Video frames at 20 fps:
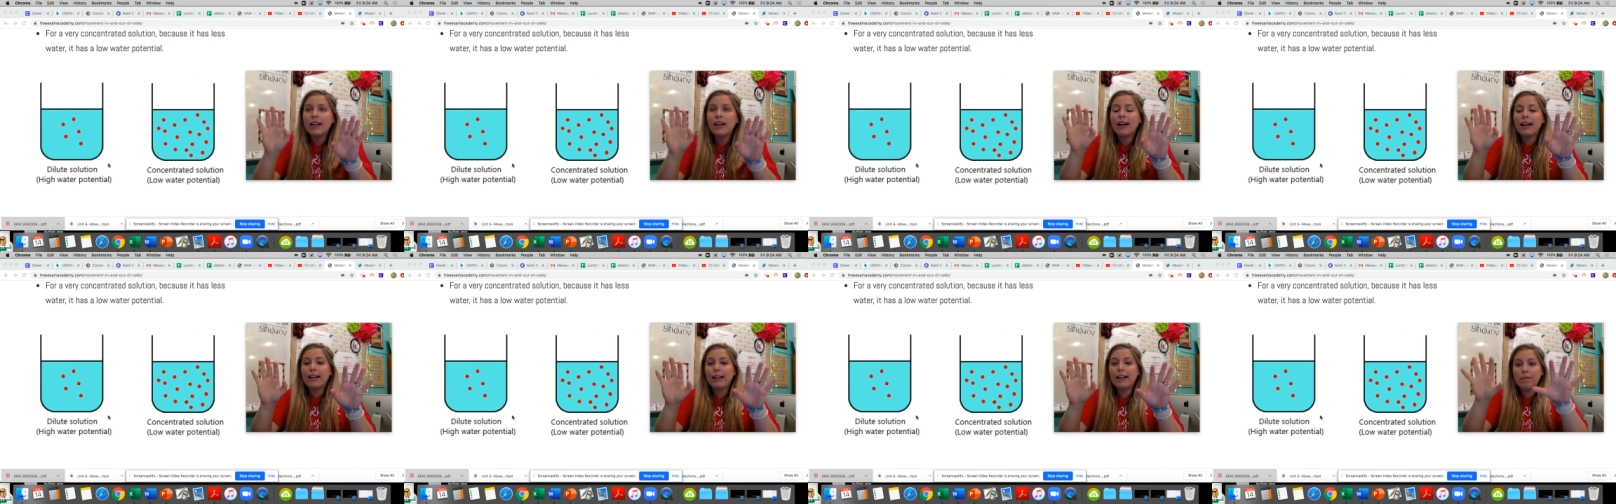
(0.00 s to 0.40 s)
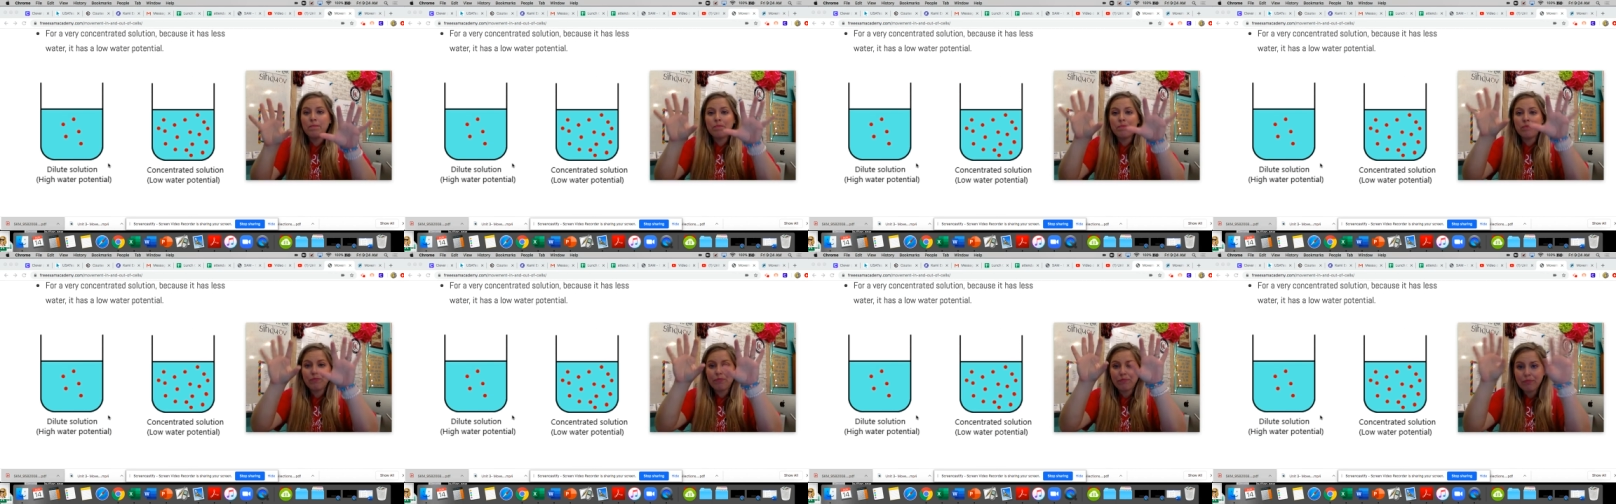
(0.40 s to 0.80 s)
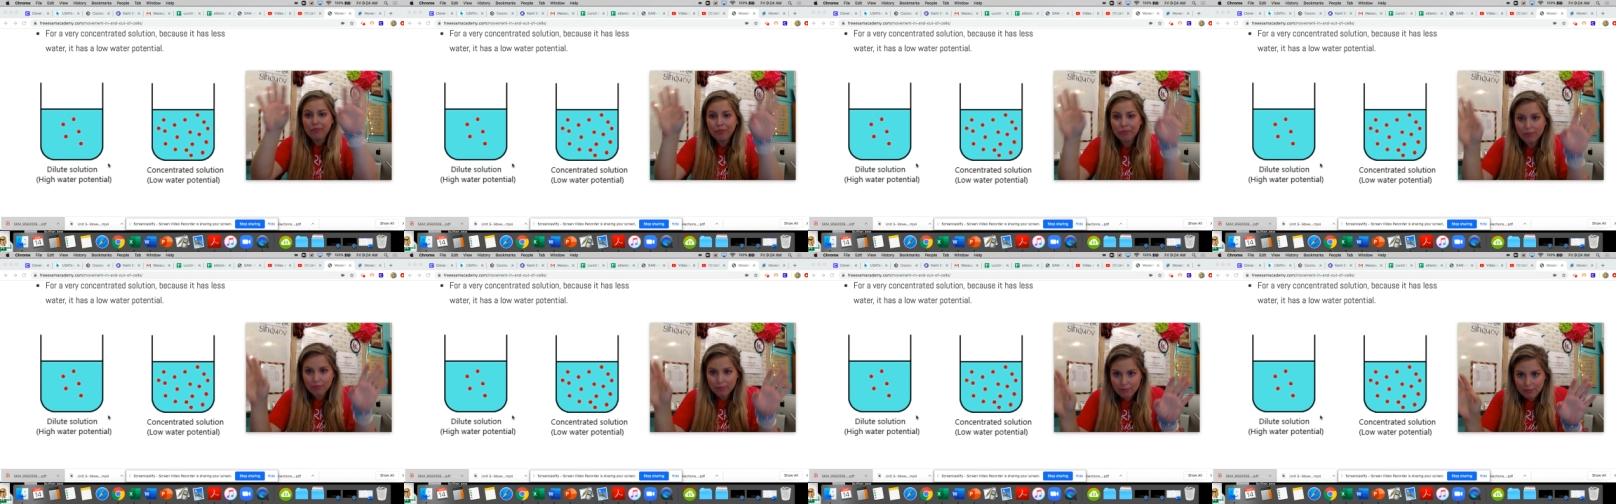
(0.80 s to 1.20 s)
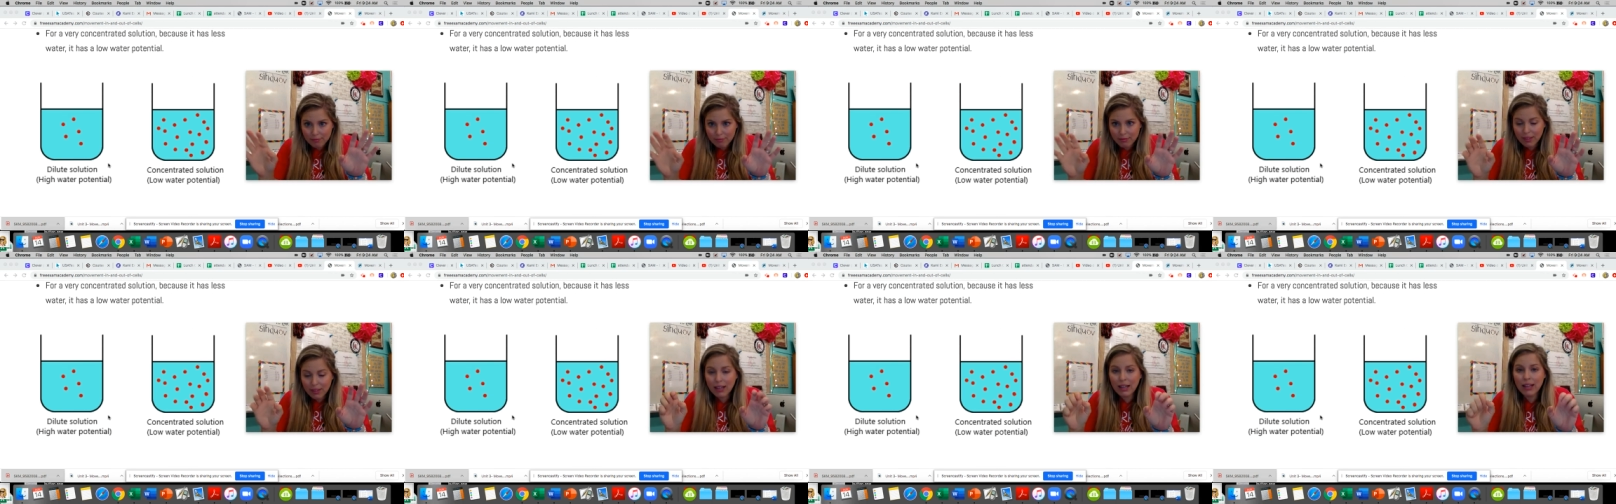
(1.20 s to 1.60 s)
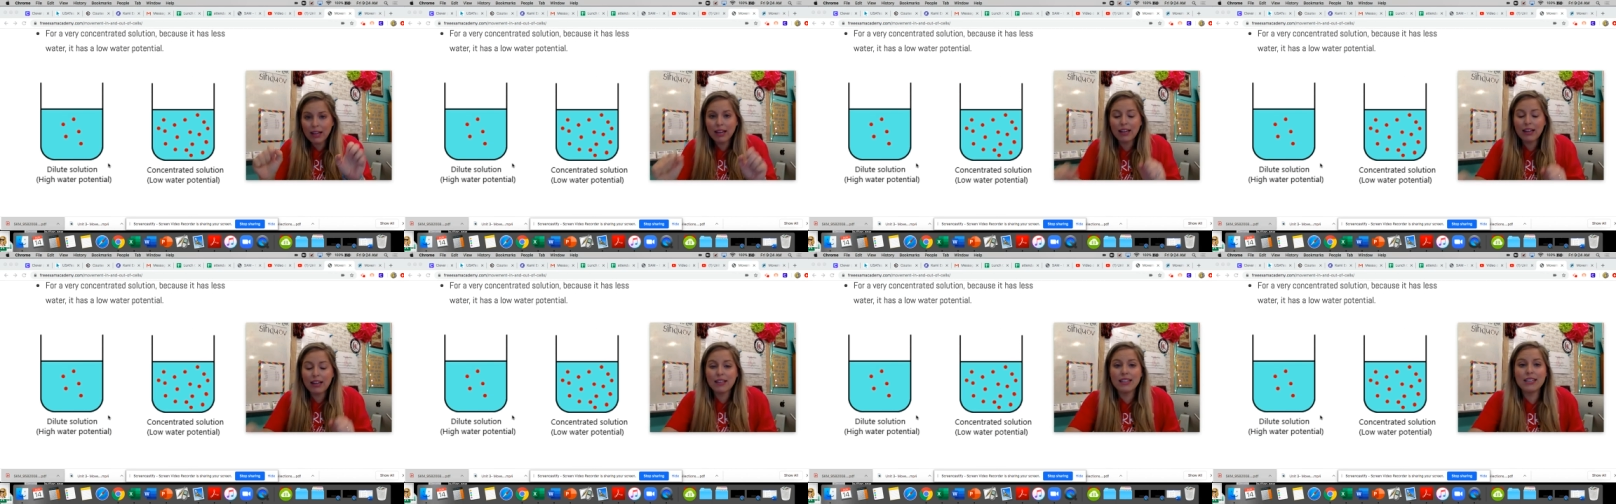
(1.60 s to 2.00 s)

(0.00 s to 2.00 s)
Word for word: Um, uh,